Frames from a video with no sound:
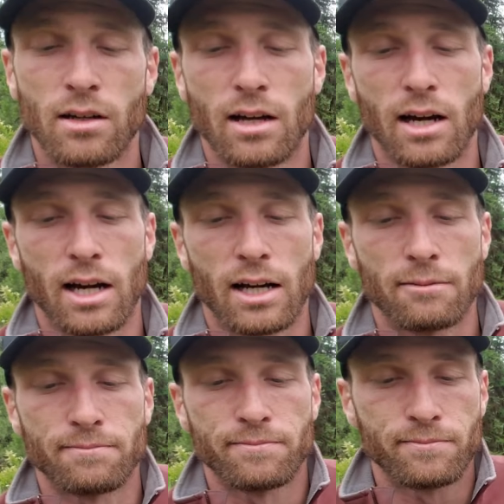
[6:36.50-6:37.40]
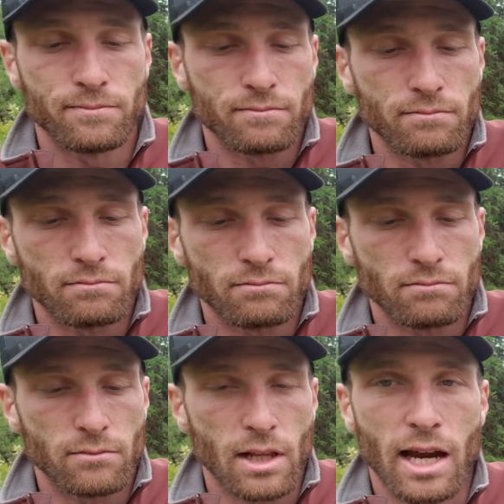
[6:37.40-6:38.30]
Uh,
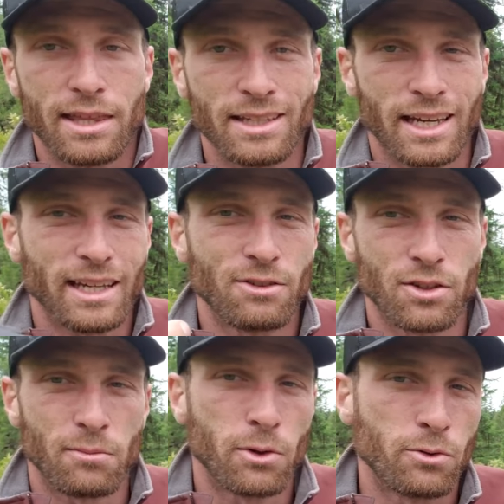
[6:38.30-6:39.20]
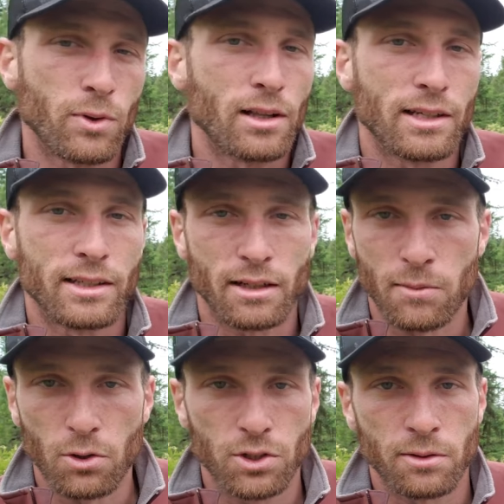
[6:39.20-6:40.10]
I think that gives you the most realistic
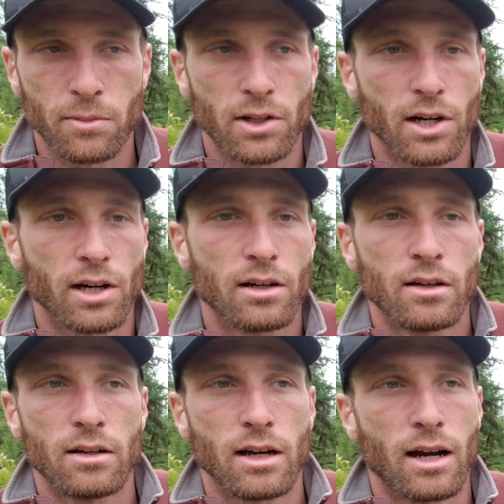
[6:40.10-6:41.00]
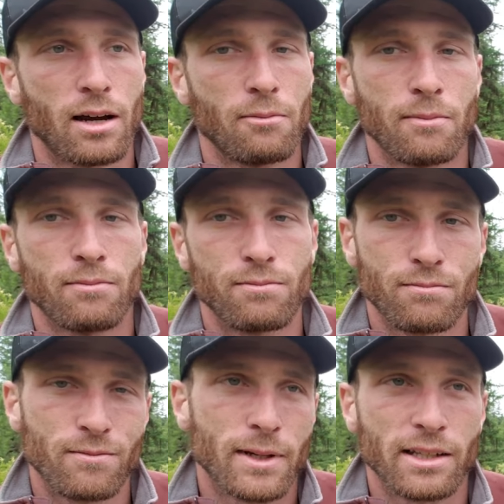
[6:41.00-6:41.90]
motion blur, uh,
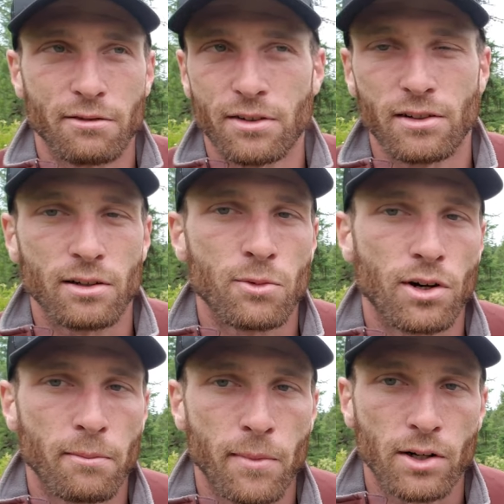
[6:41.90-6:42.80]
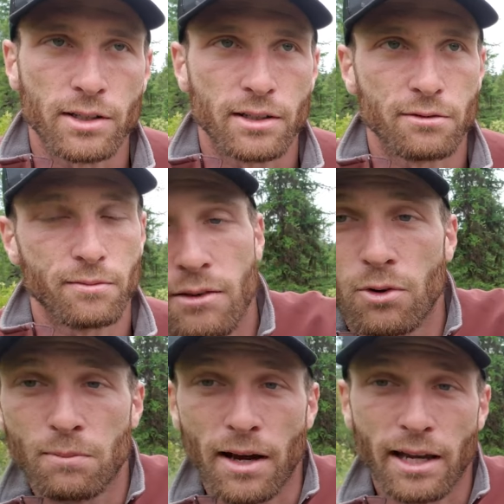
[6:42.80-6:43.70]
makes it feel a little more immersive.
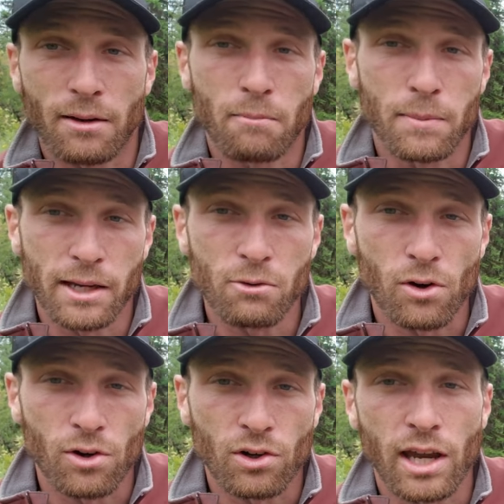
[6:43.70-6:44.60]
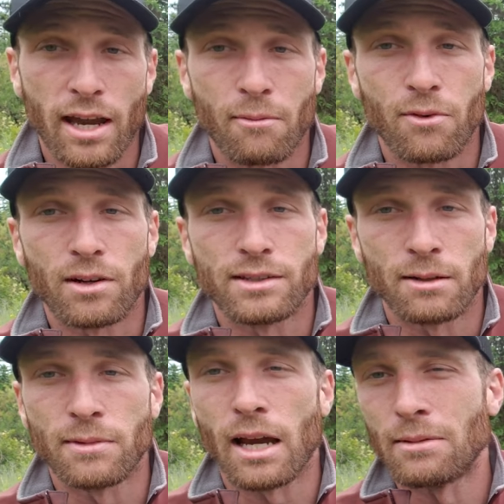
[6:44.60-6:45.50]
With my B-roll camera,
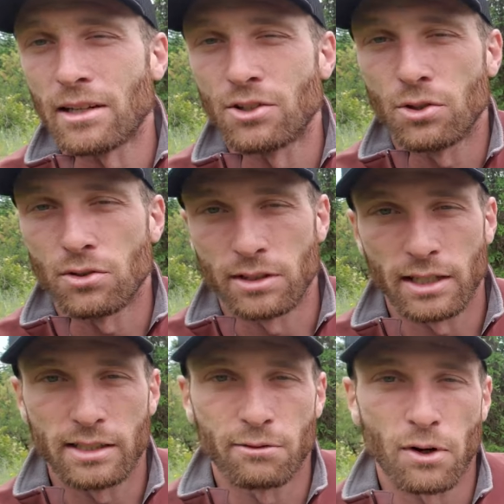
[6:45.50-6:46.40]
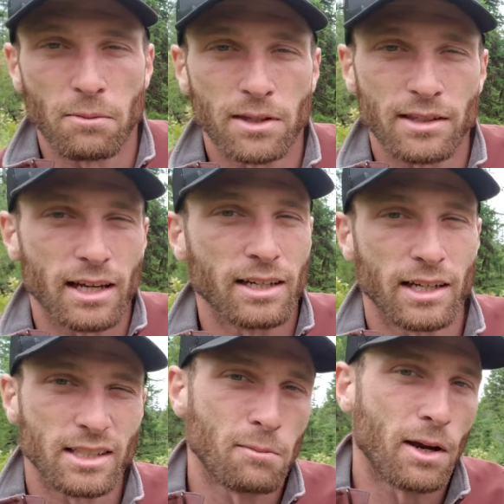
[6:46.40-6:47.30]
sometimes I'll shoot in 60 frames a second
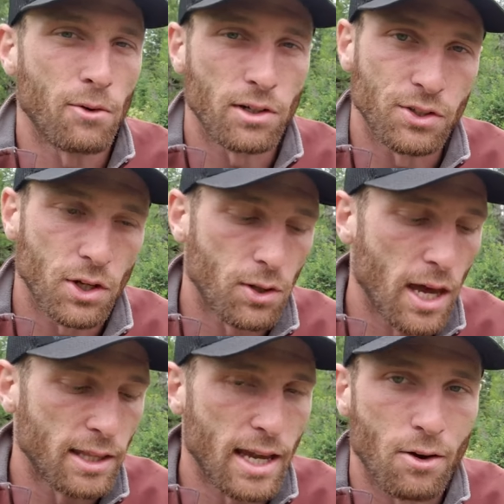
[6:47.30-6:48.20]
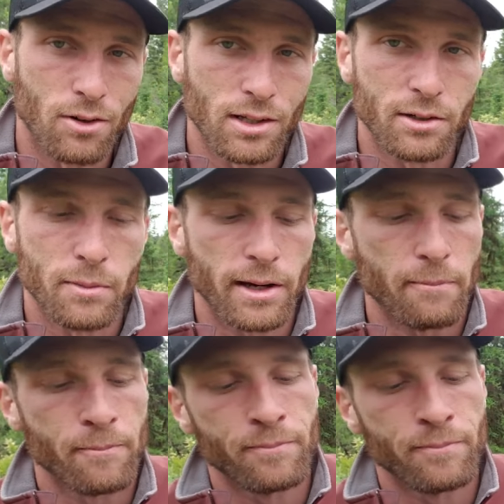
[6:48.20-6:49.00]
because I might want to slow that down a little bit.